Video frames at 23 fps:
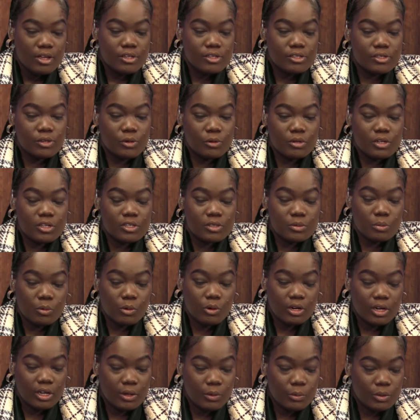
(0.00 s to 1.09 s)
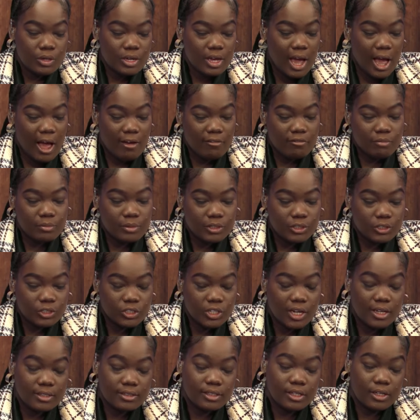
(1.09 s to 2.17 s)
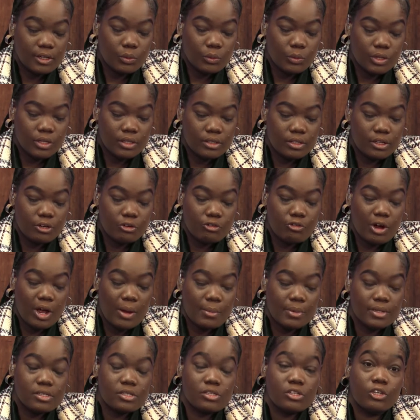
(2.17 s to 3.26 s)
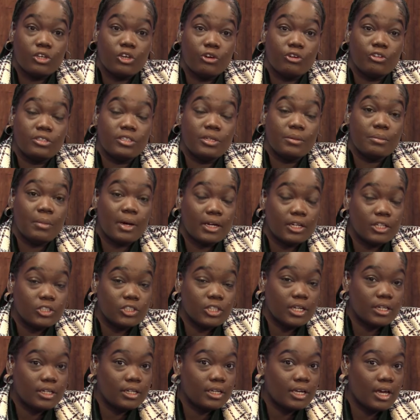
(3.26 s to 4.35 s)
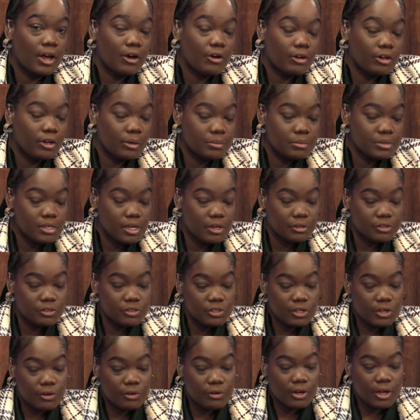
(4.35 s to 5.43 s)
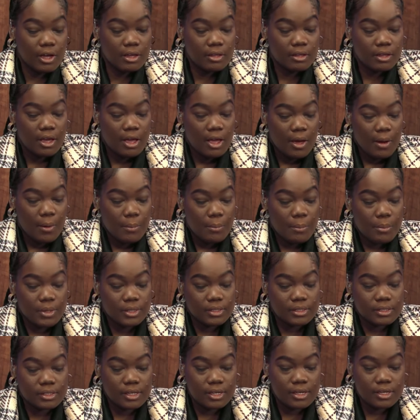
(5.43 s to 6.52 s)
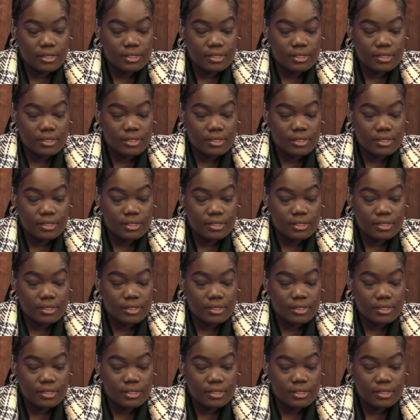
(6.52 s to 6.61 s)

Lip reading: So this morning we have been chatting with the Crime and Security Manager at the CARICOM Secretariat, Mr.